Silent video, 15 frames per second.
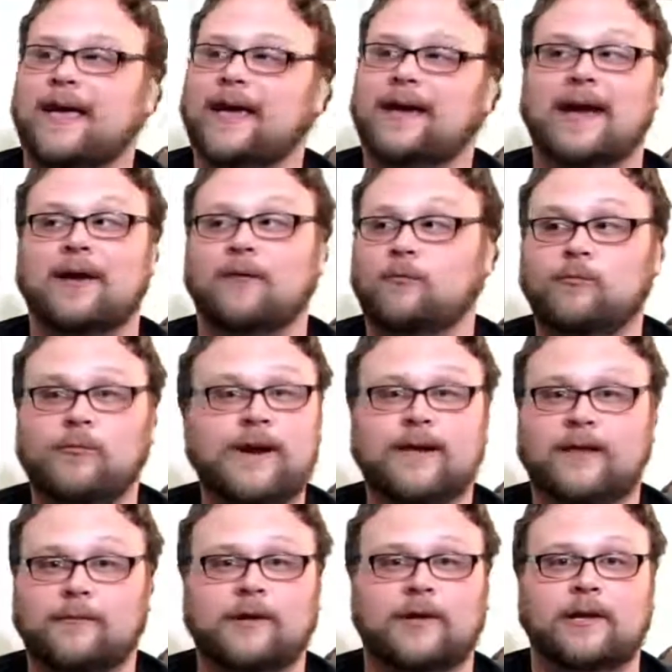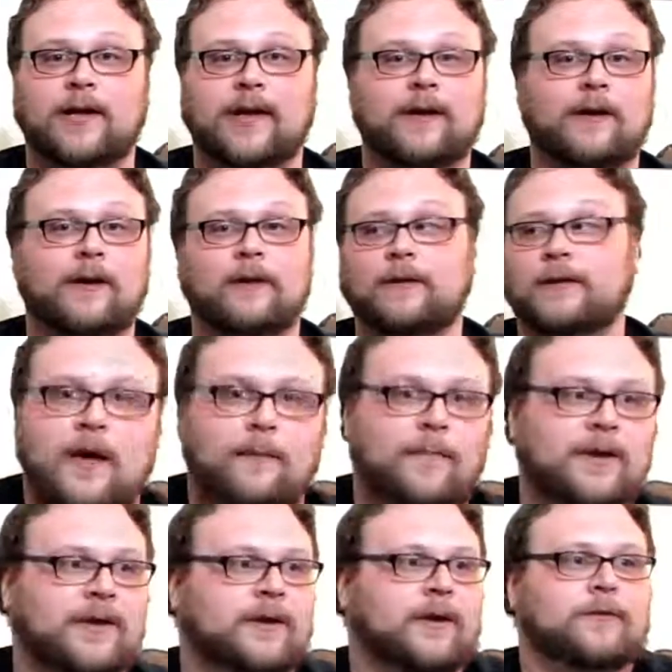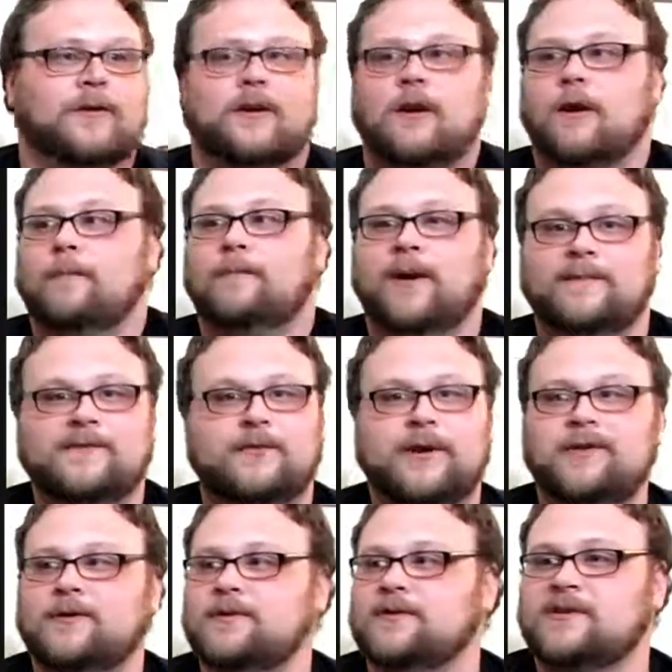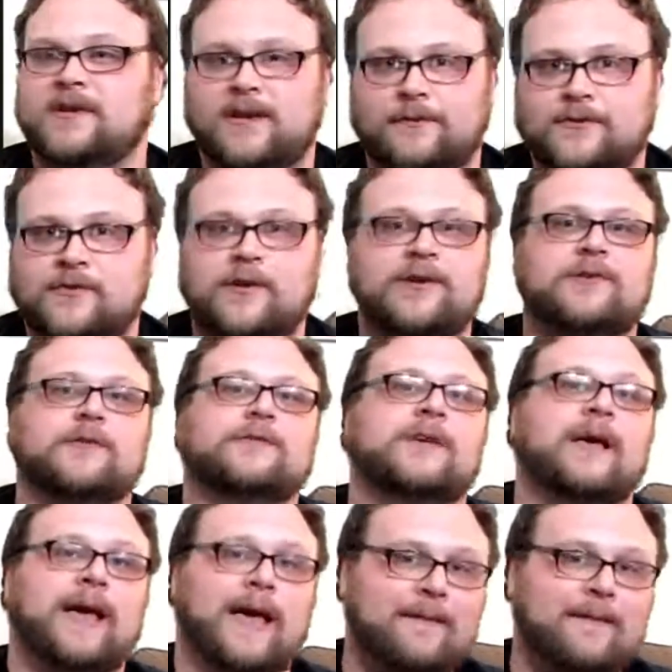And I really, really like Arlen. But you know, the card buffs creatures, kills creatures,